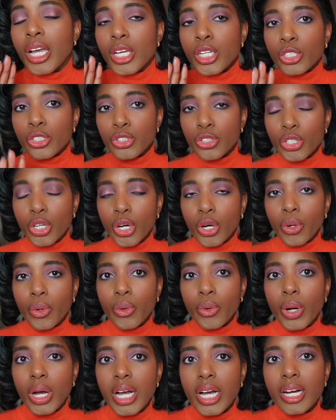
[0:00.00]

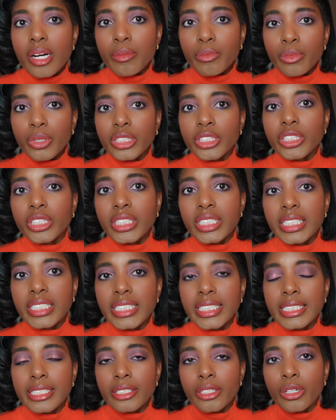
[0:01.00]
So what you're going to
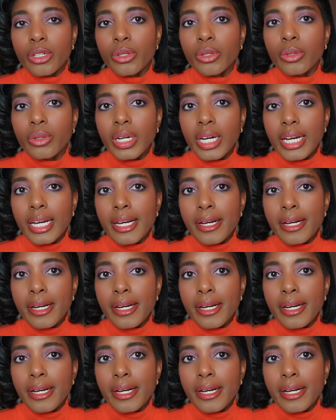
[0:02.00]
see, so